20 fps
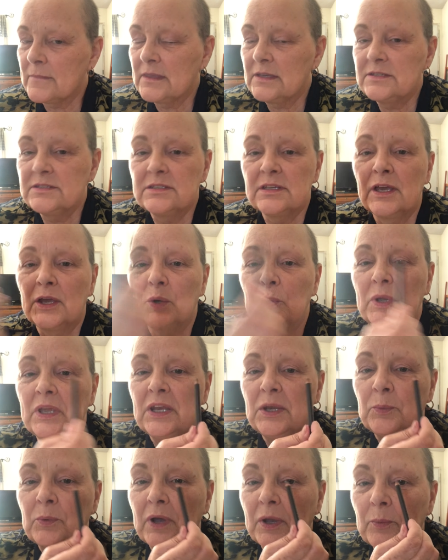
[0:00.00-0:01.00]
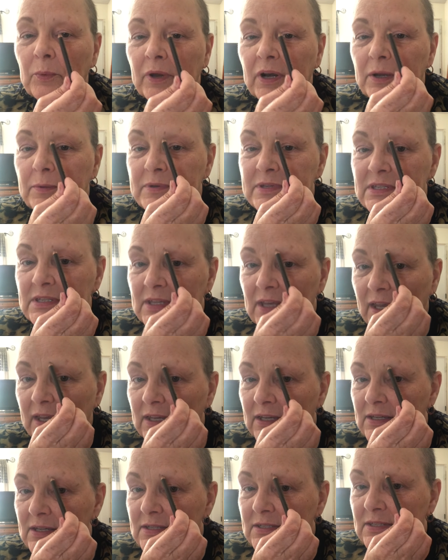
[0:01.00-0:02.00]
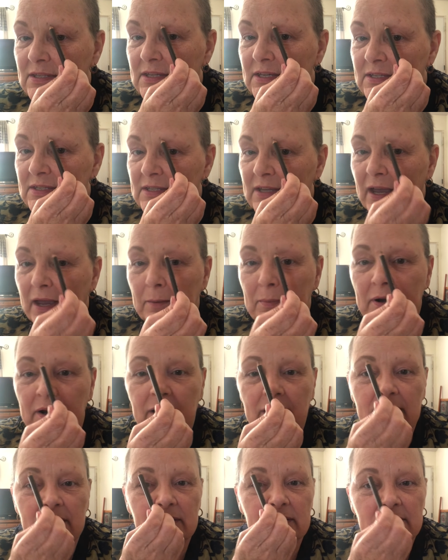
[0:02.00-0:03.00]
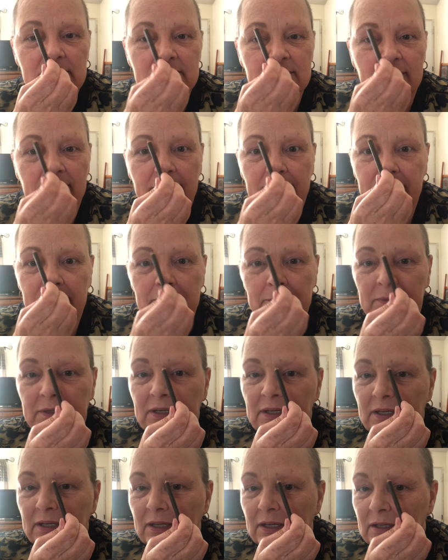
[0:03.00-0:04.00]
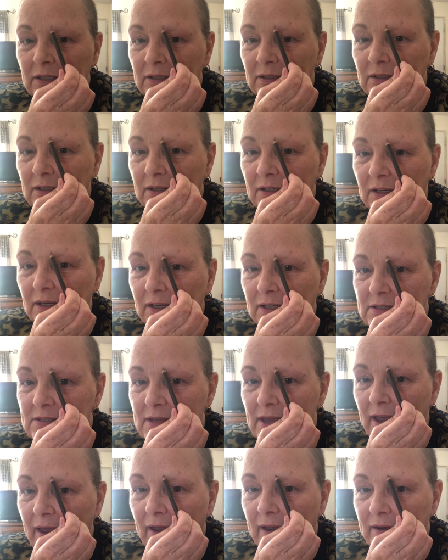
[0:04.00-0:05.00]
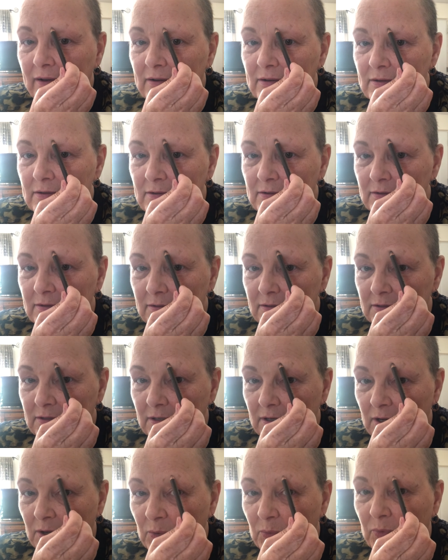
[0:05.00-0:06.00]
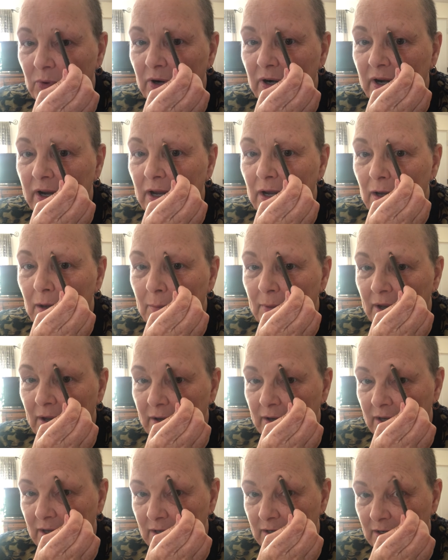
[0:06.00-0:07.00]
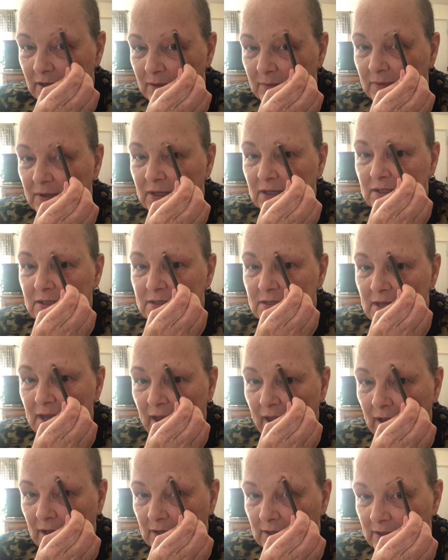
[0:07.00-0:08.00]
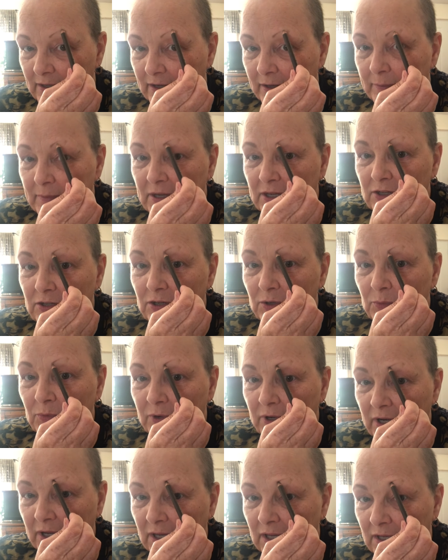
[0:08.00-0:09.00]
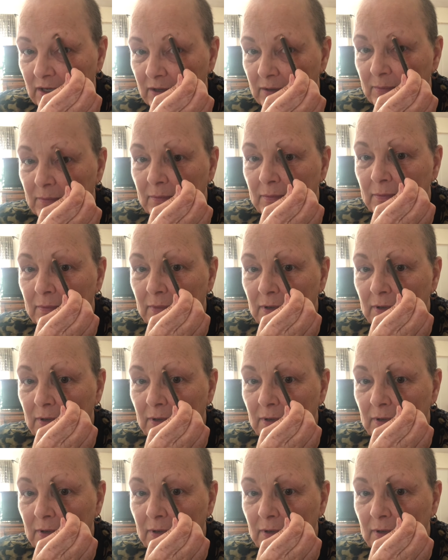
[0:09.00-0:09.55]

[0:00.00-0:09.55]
So anyway, what I was saying is this eyebrow is not going to be exact. So don't worry about getting them exactly. I mean, you want to get them